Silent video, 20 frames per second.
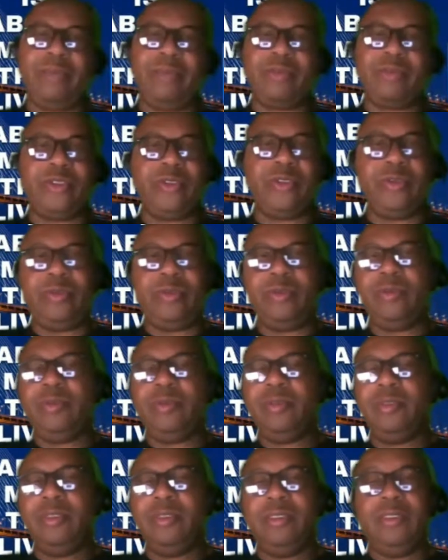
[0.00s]
perhaps you
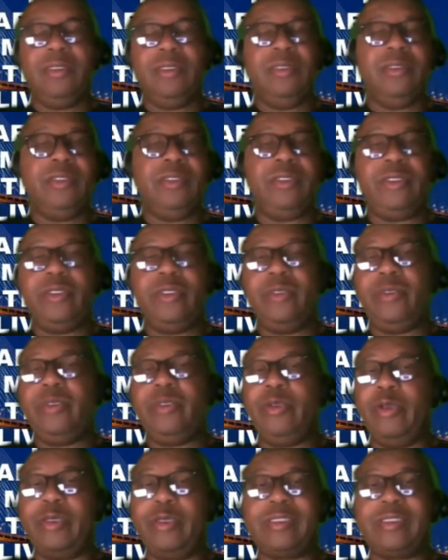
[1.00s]

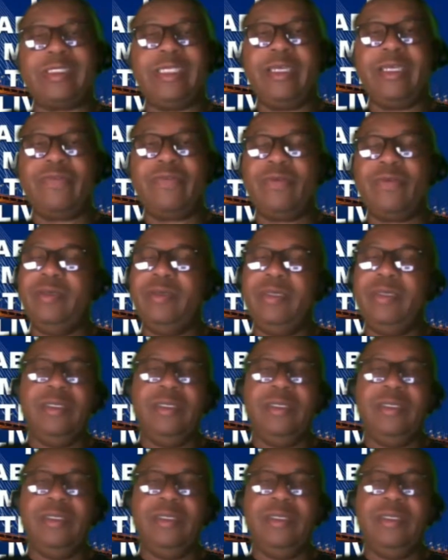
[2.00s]
yourself,